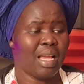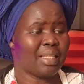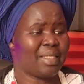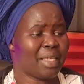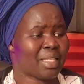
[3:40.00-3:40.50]

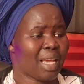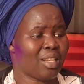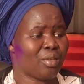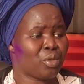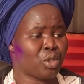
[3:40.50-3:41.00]
This
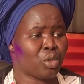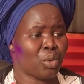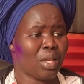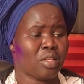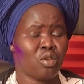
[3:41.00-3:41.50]
kind of
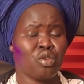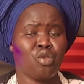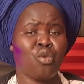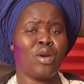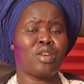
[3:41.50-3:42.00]
situation,
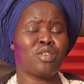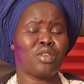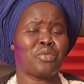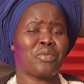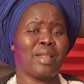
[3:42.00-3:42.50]
you will
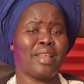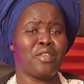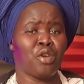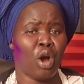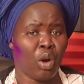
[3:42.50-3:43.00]
not really
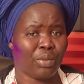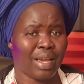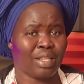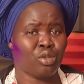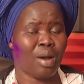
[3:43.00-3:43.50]
know
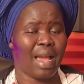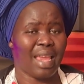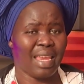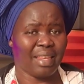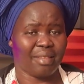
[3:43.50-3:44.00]
that you are
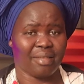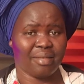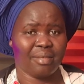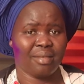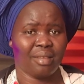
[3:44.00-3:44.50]
in.
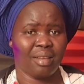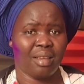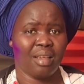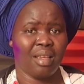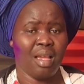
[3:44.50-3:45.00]

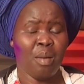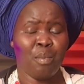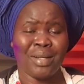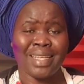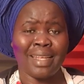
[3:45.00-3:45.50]

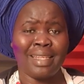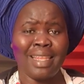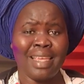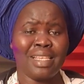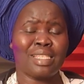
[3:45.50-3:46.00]
But at
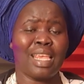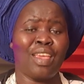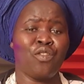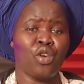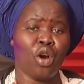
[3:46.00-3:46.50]
least
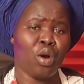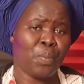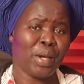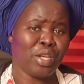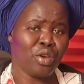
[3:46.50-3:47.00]
if you
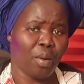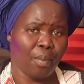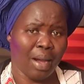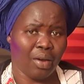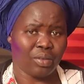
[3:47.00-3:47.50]
open your
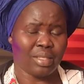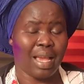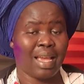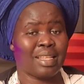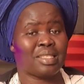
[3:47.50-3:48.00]
mouth
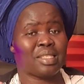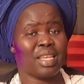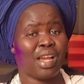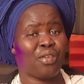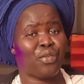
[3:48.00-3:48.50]
and
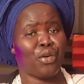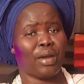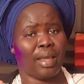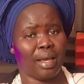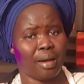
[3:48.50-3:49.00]
seek for
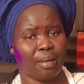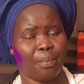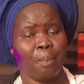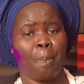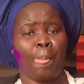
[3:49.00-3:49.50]

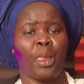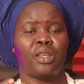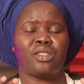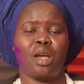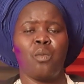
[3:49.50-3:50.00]
help,
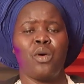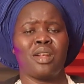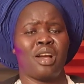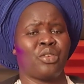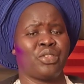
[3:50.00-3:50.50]
someone
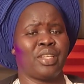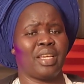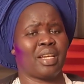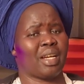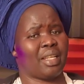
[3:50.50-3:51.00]
out
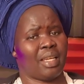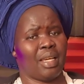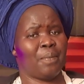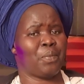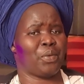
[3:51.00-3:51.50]
there can
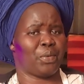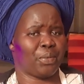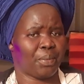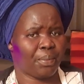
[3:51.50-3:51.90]
help you.